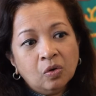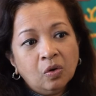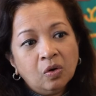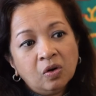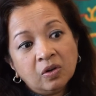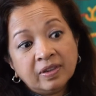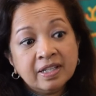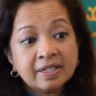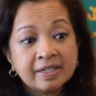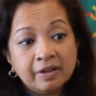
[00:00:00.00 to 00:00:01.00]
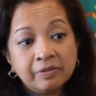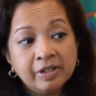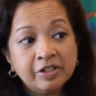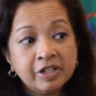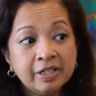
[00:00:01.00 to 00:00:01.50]
or thinks that
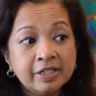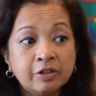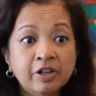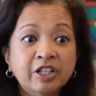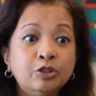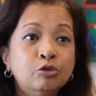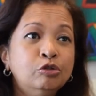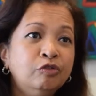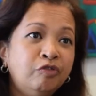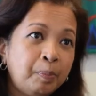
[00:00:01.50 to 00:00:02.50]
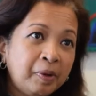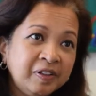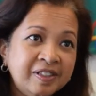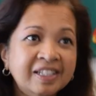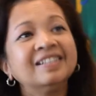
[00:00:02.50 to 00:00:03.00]
religion is a great tool for
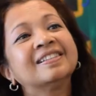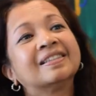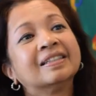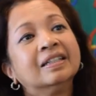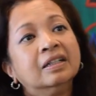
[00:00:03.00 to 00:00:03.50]
politics,